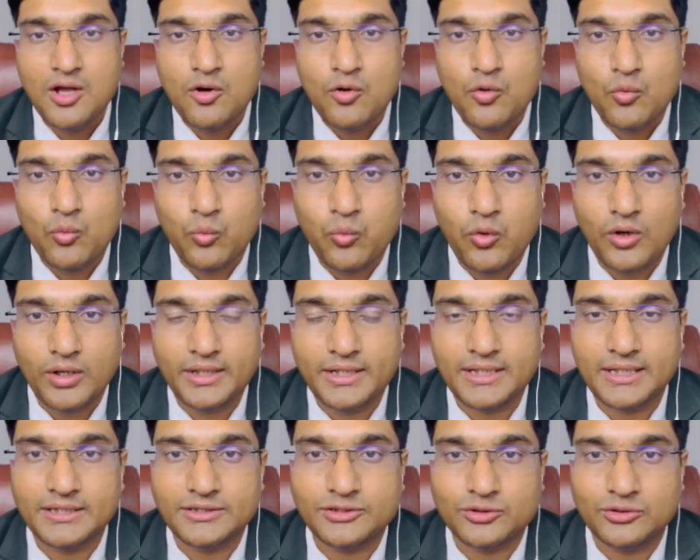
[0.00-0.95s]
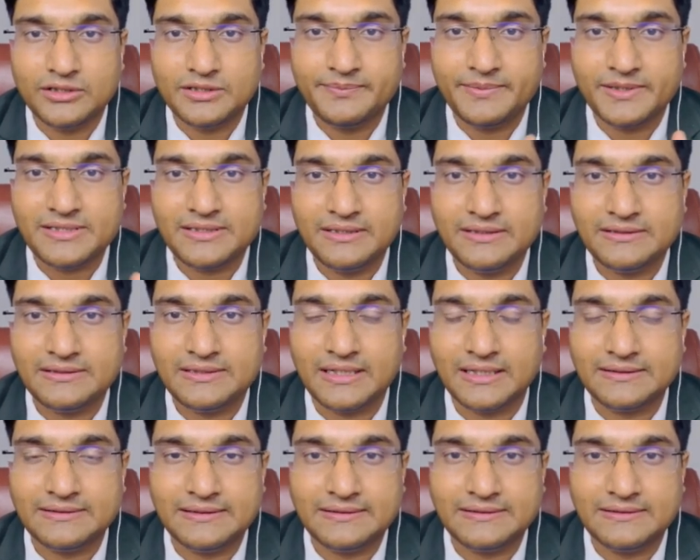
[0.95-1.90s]
What a shoulder specialist
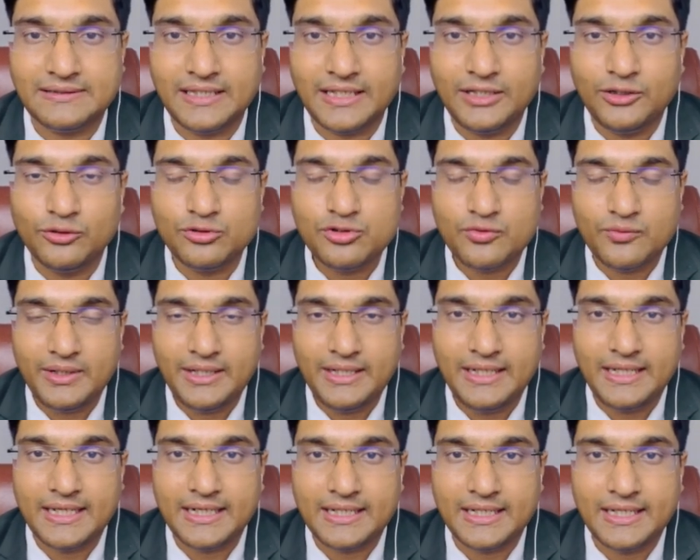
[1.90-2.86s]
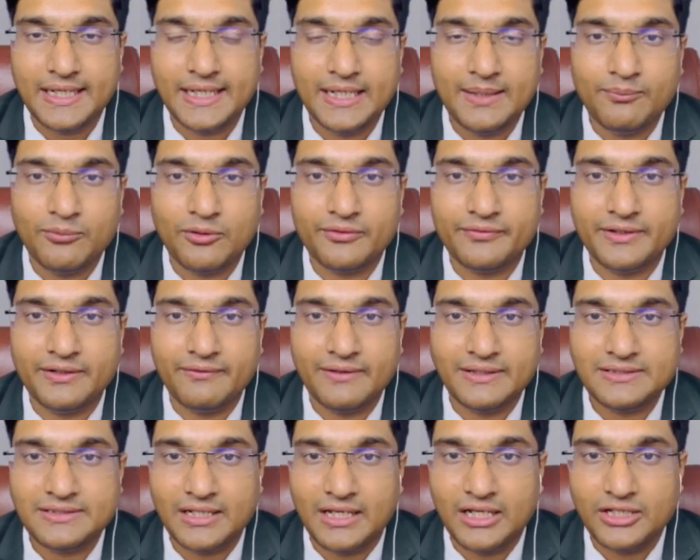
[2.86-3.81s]
does is they usually get the help of
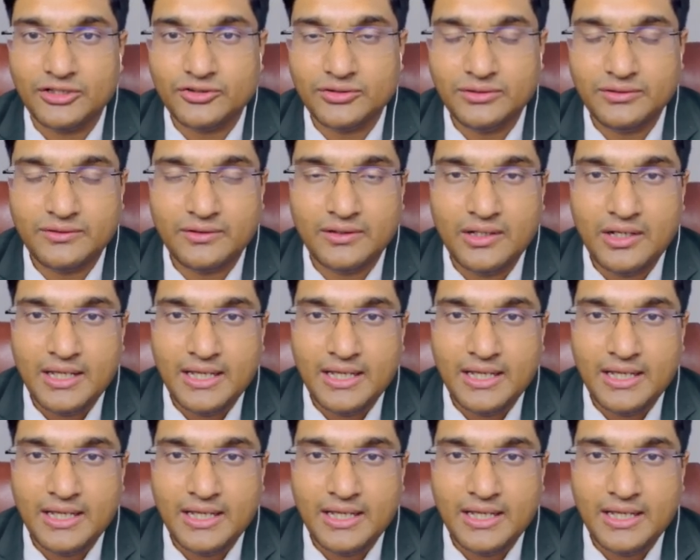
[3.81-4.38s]
investigations